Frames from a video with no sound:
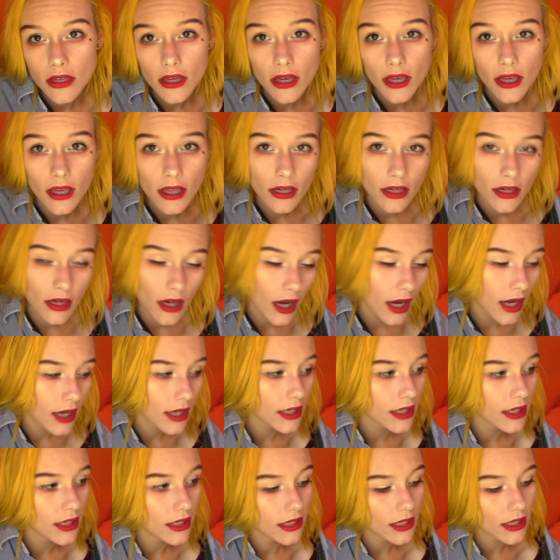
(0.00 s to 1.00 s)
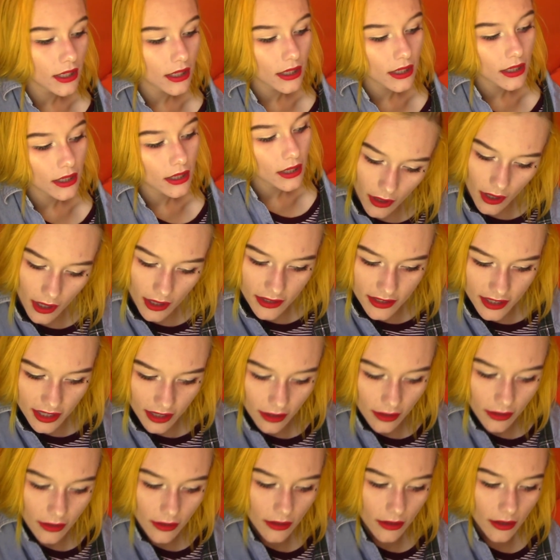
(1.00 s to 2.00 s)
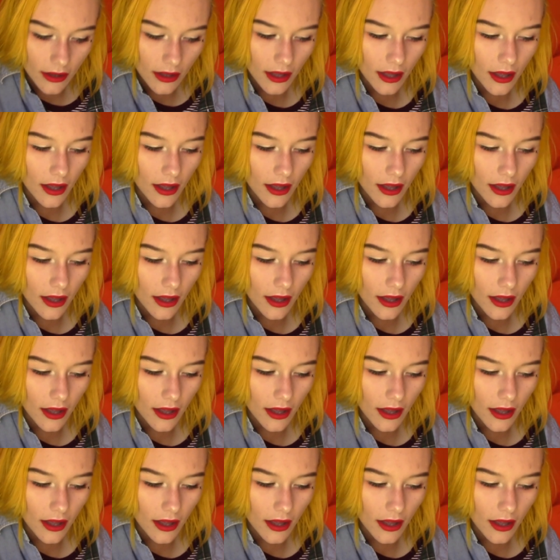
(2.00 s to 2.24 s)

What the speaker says: and not eating until